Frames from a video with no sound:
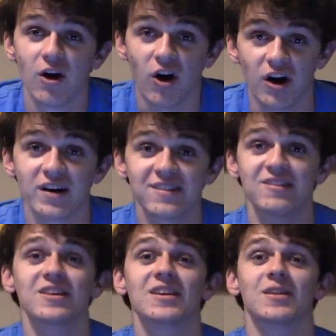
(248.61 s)

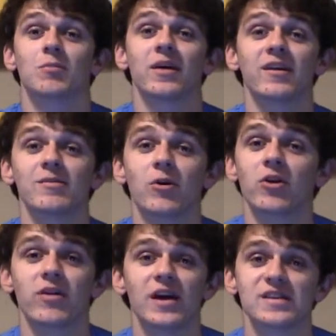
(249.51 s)
Honestly, the biggest
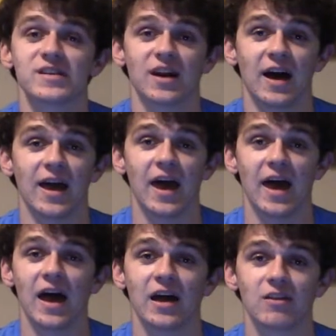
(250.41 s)
motivation I
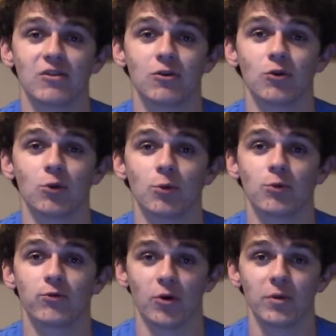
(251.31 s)
had to
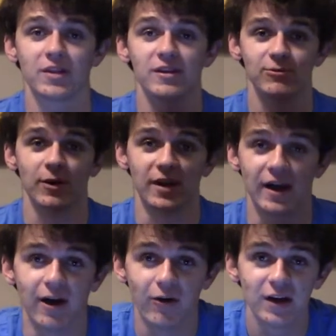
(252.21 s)
filming this right
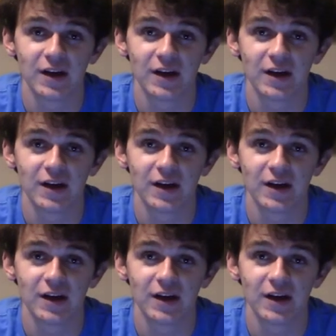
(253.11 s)
now